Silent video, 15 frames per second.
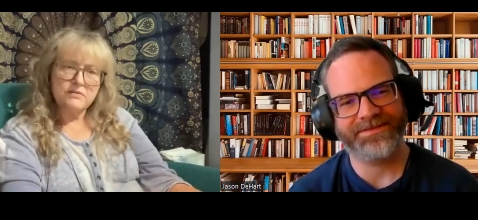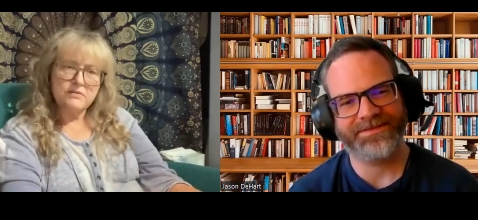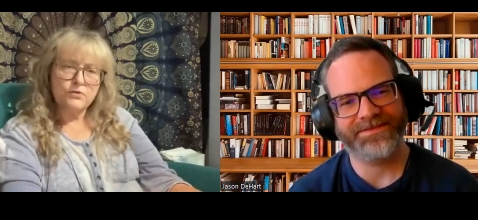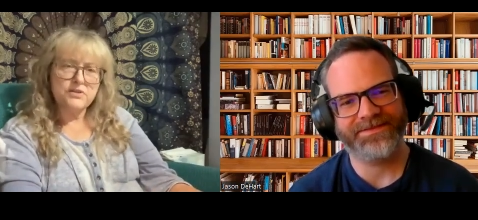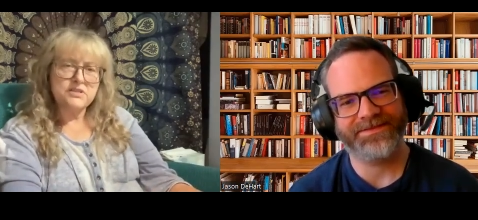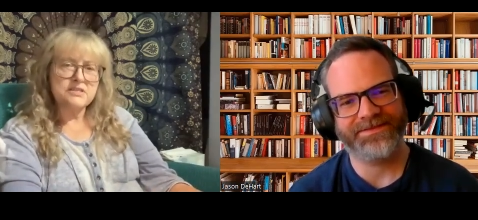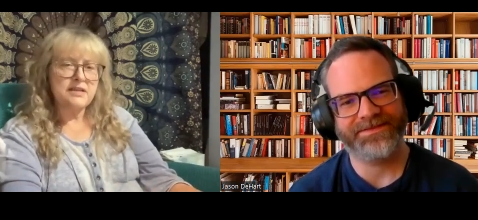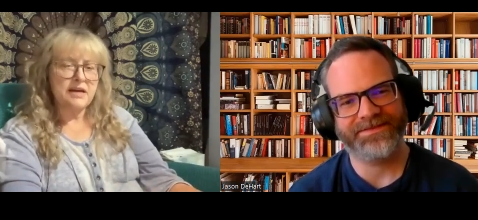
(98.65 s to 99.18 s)
Speaker 1: for
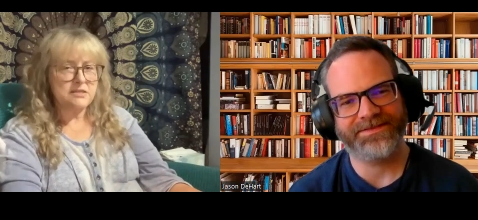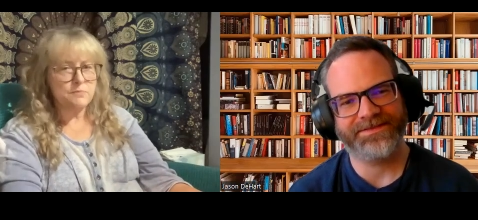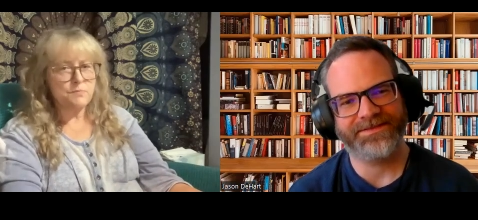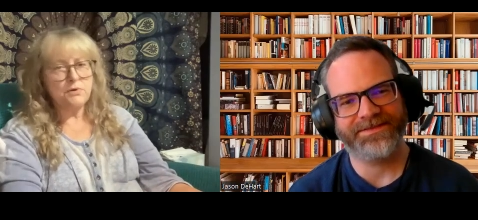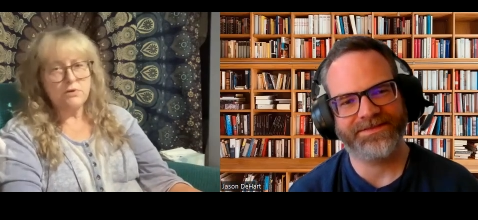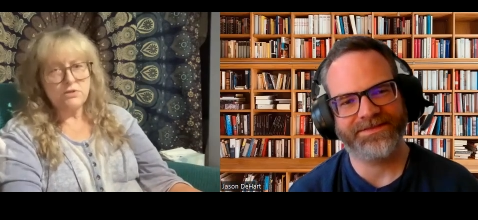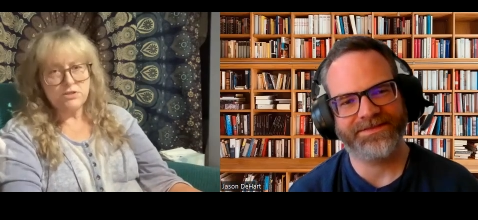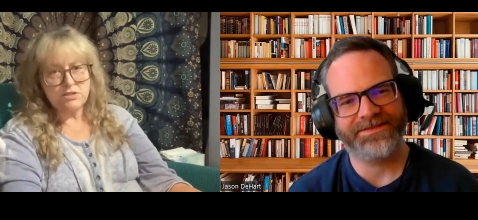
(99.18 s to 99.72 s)
his next
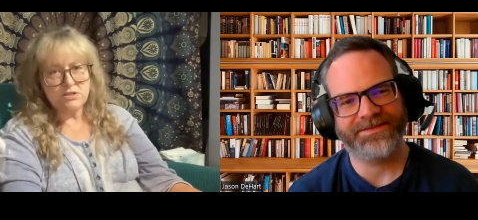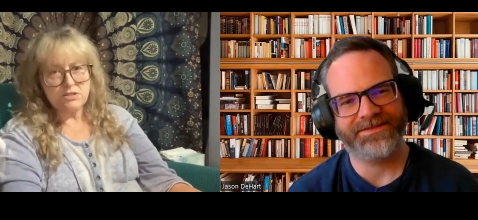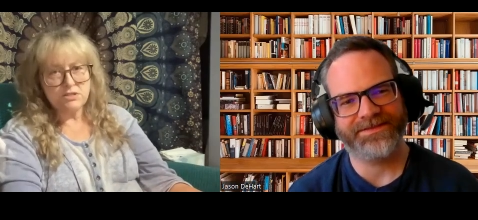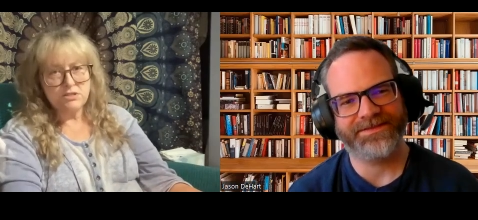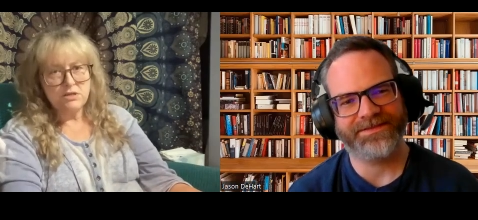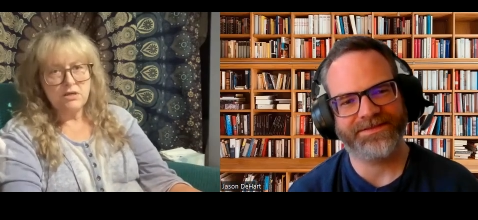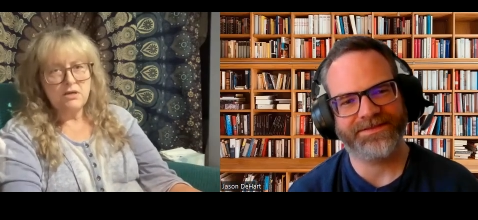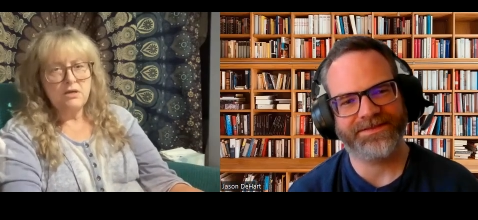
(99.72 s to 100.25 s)
purchase
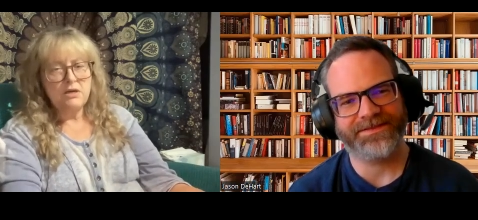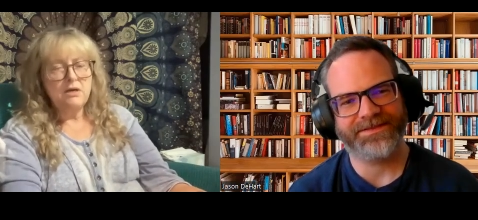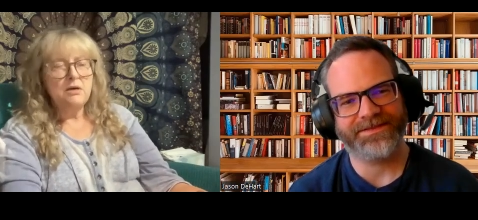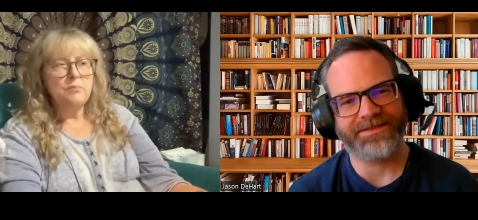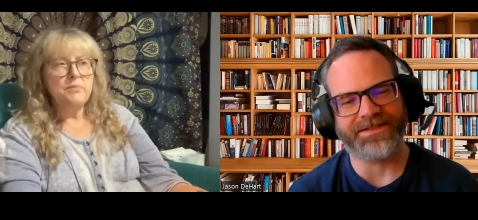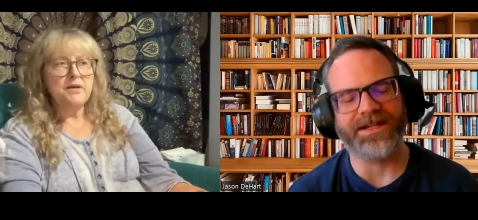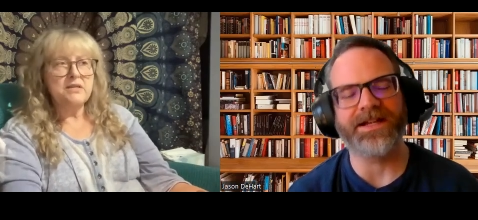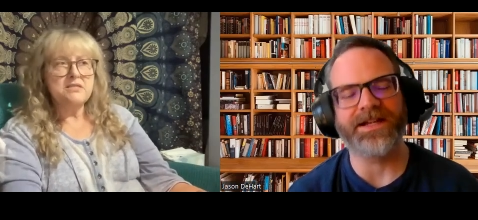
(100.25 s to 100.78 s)

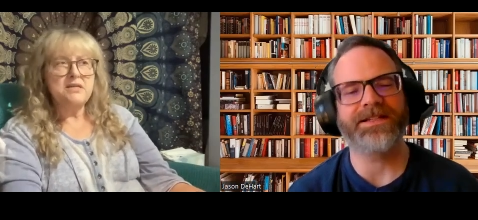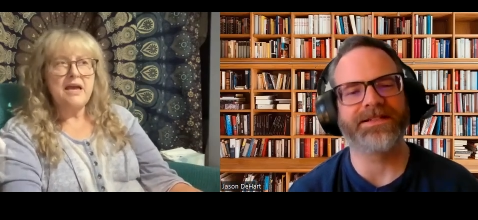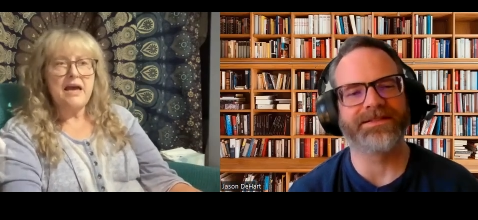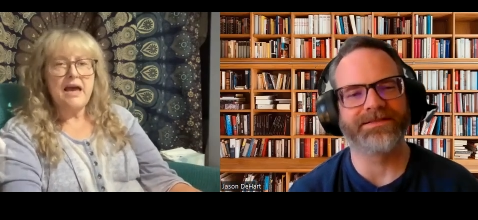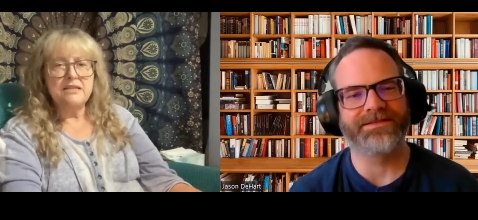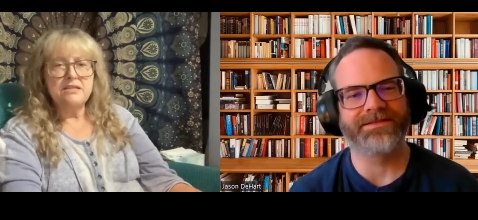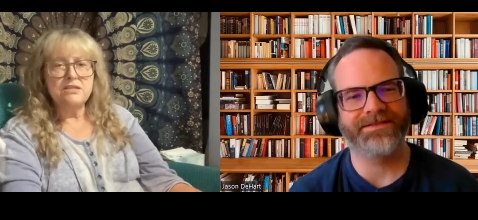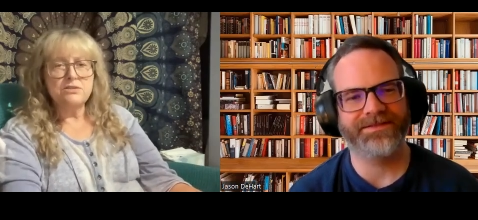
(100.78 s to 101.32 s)
because he
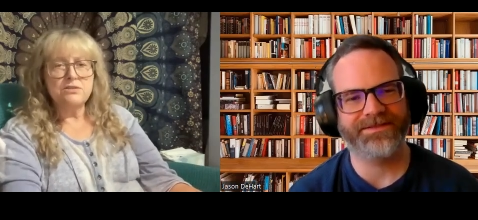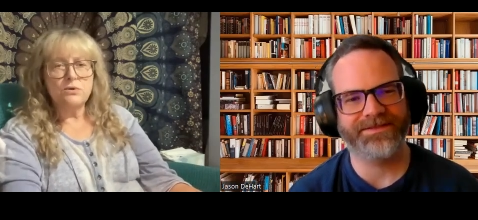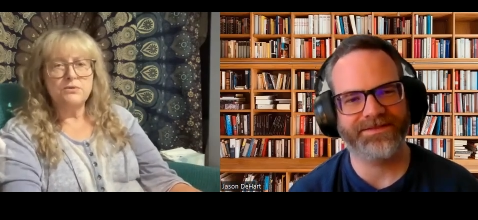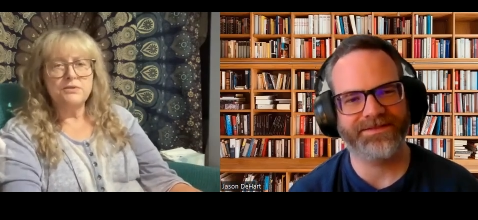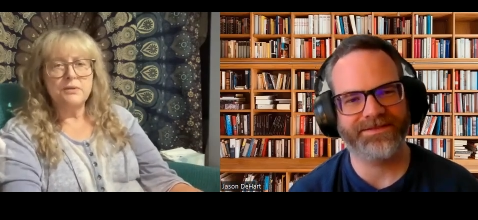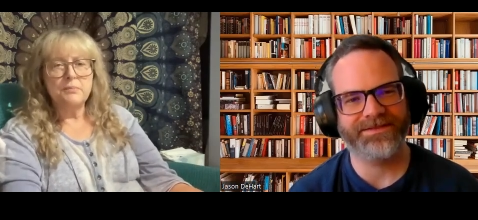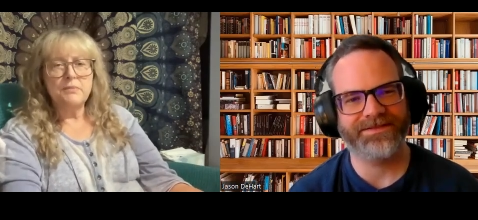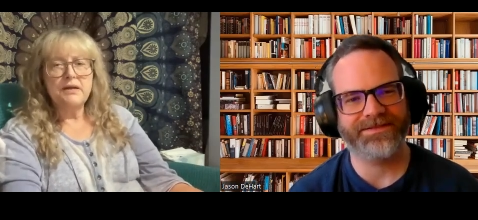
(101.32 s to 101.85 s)
hadn't sold
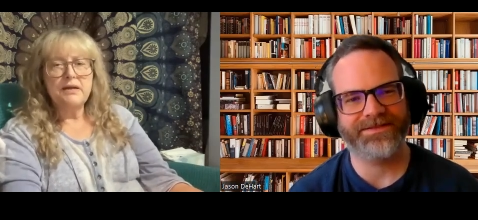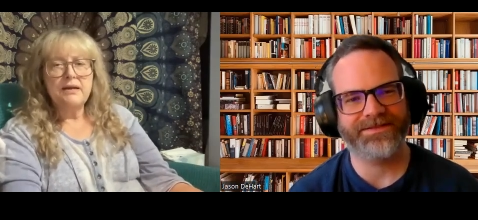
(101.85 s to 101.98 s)
them.